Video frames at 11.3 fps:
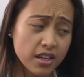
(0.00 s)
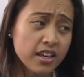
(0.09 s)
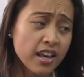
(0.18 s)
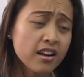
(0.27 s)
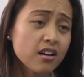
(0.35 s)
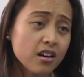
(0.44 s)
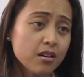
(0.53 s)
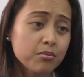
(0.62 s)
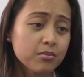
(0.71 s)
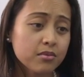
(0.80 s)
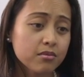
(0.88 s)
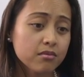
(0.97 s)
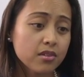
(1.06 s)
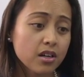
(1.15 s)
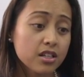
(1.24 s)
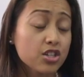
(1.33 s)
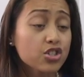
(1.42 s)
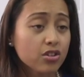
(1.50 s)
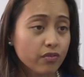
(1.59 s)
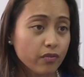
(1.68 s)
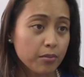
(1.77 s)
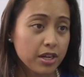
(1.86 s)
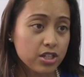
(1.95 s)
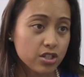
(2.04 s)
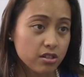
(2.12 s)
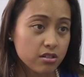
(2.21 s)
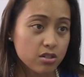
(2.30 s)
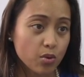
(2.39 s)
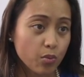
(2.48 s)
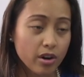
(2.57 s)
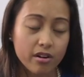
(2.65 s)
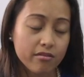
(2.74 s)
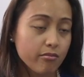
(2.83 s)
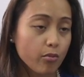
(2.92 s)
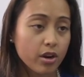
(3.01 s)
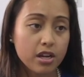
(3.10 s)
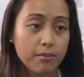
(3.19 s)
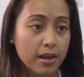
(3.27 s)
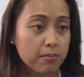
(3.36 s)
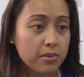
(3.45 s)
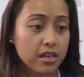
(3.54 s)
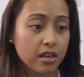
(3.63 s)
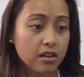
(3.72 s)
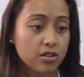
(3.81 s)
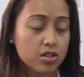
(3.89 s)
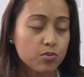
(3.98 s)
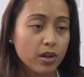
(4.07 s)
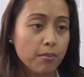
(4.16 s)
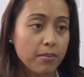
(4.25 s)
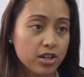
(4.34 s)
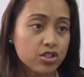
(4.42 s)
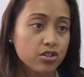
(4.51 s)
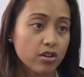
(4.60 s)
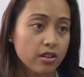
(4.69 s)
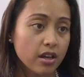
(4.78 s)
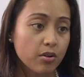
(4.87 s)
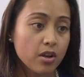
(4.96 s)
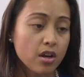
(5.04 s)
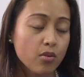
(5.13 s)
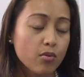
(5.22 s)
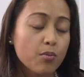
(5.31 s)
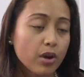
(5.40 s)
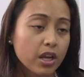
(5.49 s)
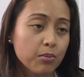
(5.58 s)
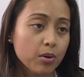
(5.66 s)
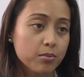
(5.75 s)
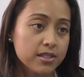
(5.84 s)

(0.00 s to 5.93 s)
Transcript: get um, additional information to where, where he might be and just want to make sure that we bring him home